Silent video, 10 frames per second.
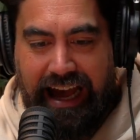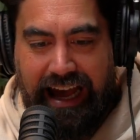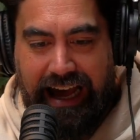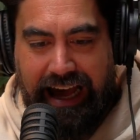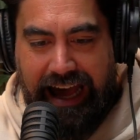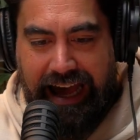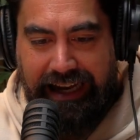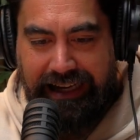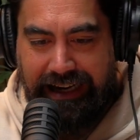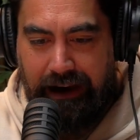
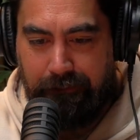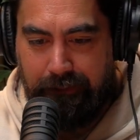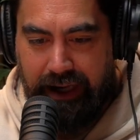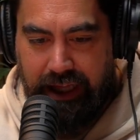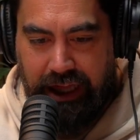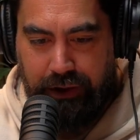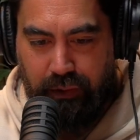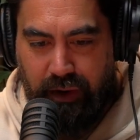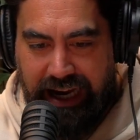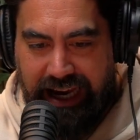At number
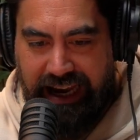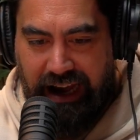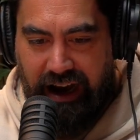3,